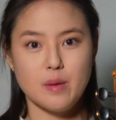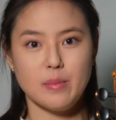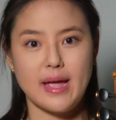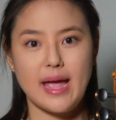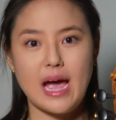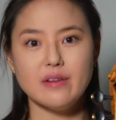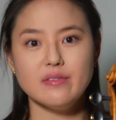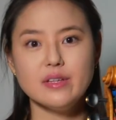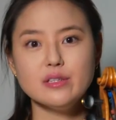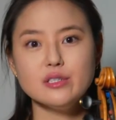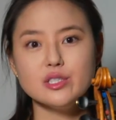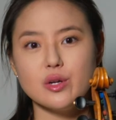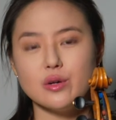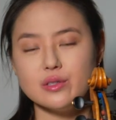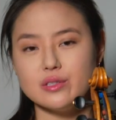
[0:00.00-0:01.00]
By having the
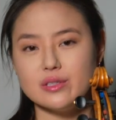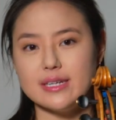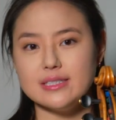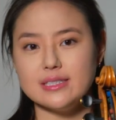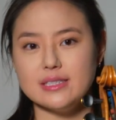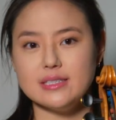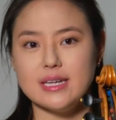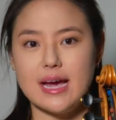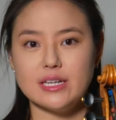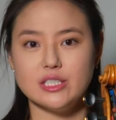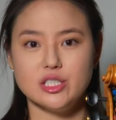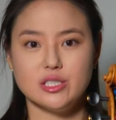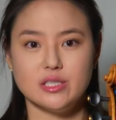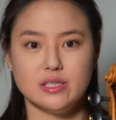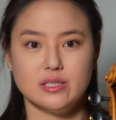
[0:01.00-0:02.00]
shoulder rest
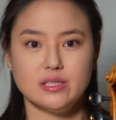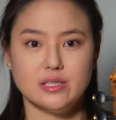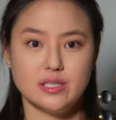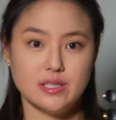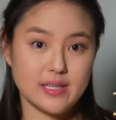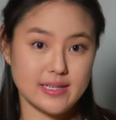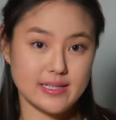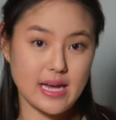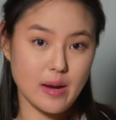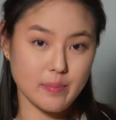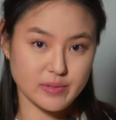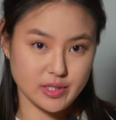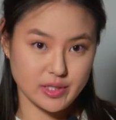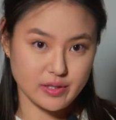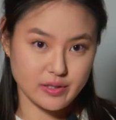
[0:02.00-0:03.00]
attached to the
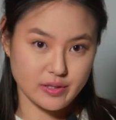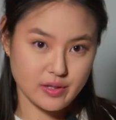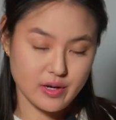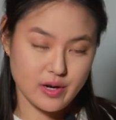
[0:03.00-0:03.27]
adapter,